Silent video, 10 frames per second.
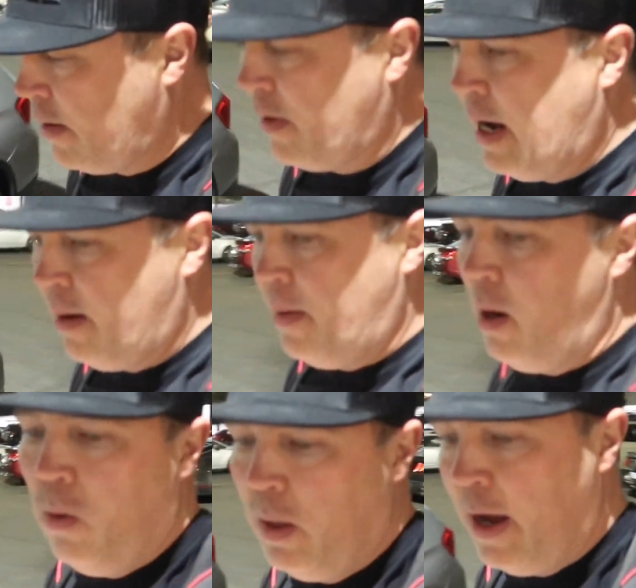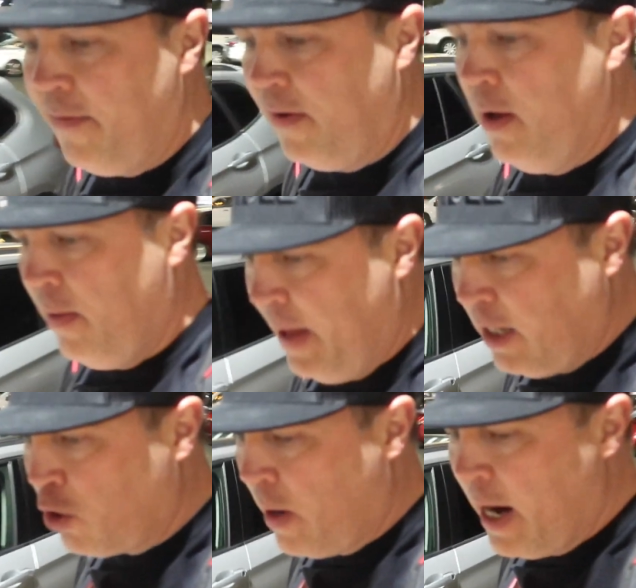ever had in my whole life.
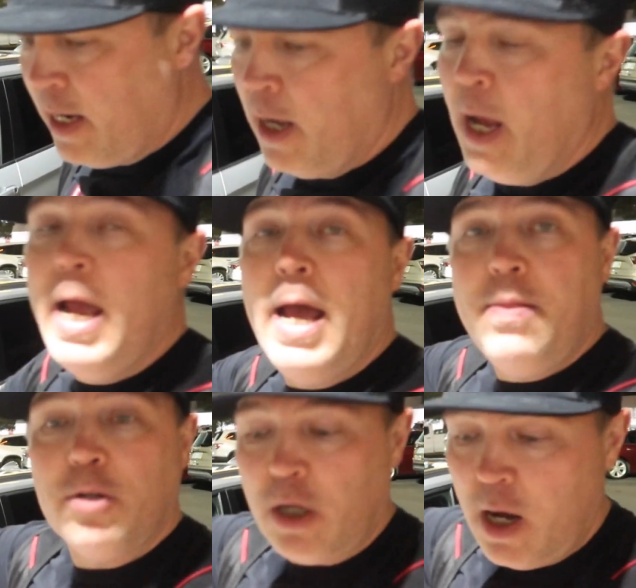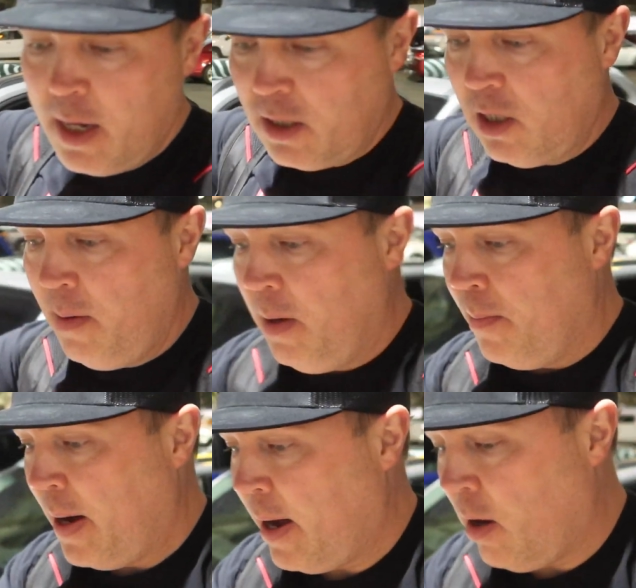That's right. And there's a hot steaming
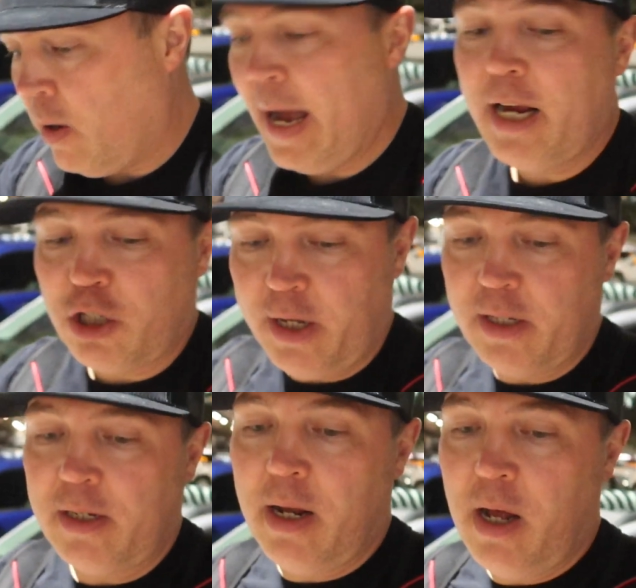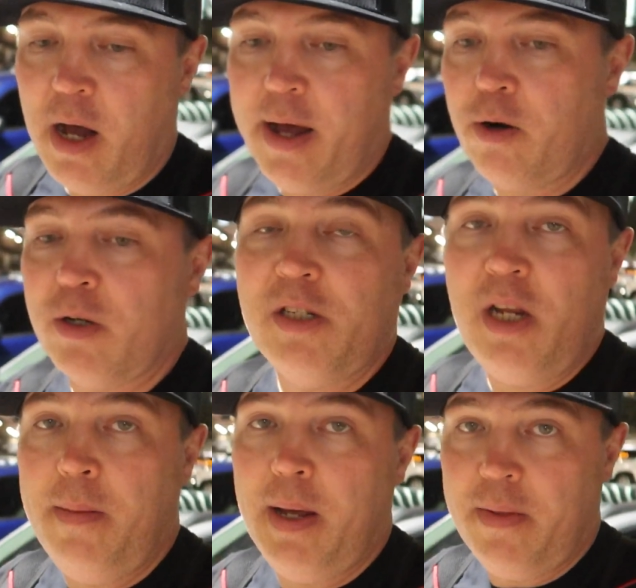pile. Actually, it's not hot or
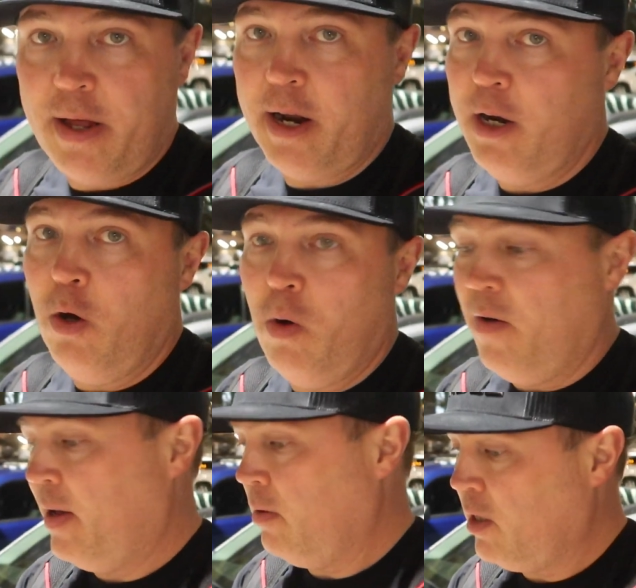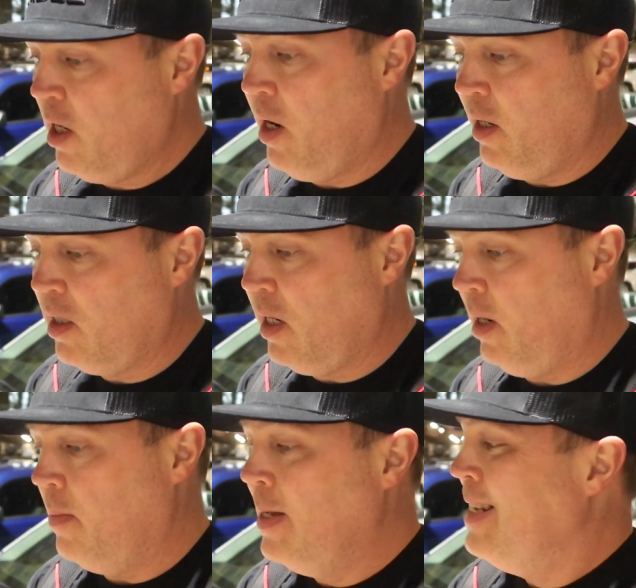steaming that I know of. I don't see any
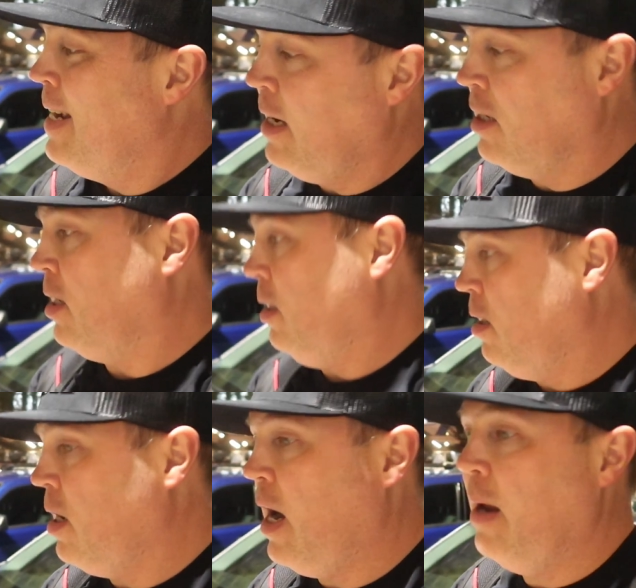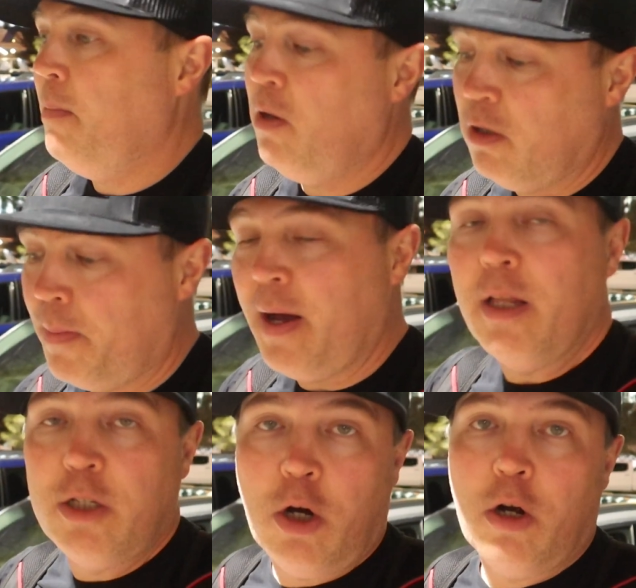steam. It doesn't look hot, but there's a pile
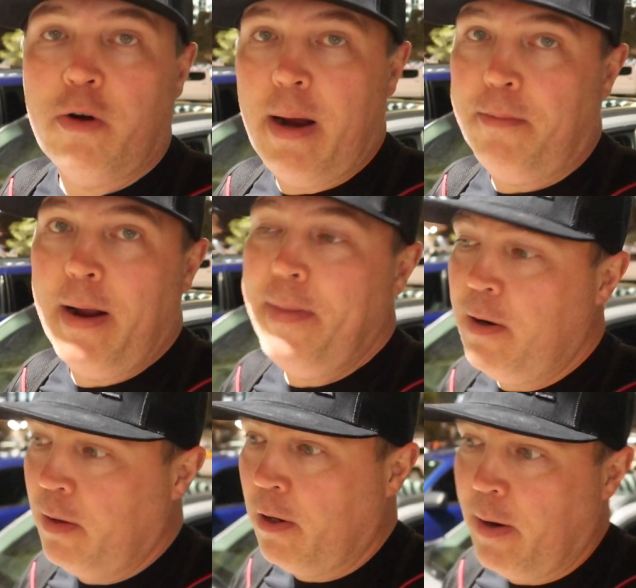of dog crap right there on the